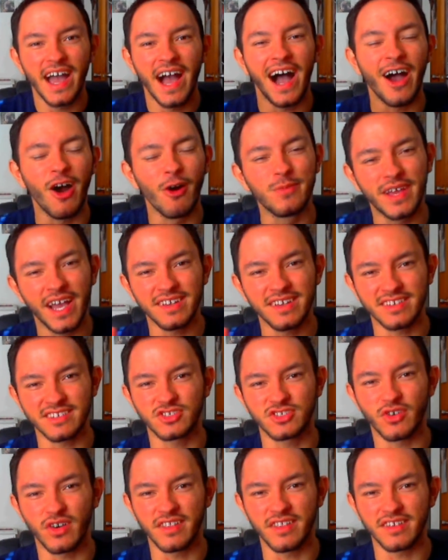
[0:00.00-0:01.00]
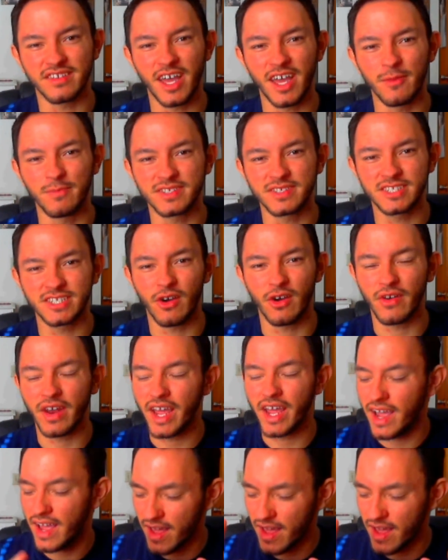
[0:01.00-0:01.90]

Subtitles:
I hope you guys enjoy this episode,